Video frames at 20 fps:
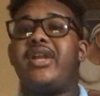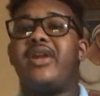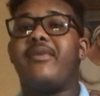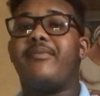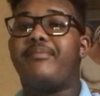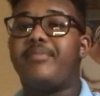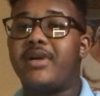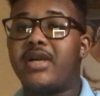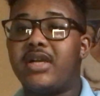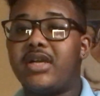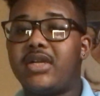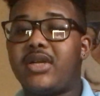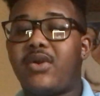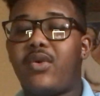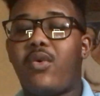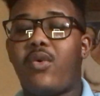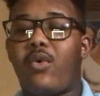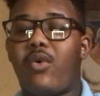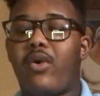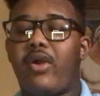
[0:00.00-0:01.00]
your book,
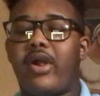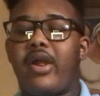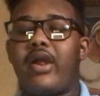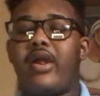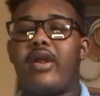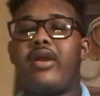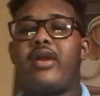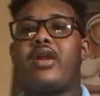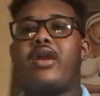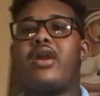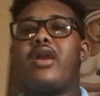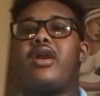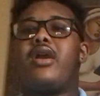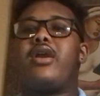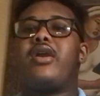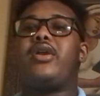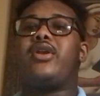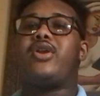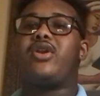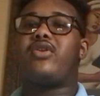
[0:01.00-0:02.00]
or
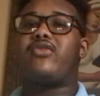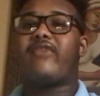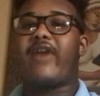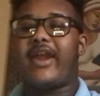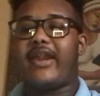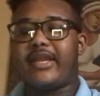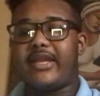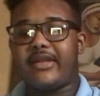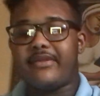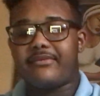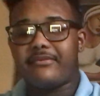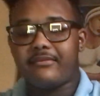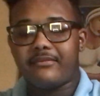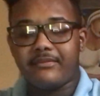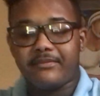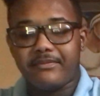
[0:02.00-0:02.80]
your writing.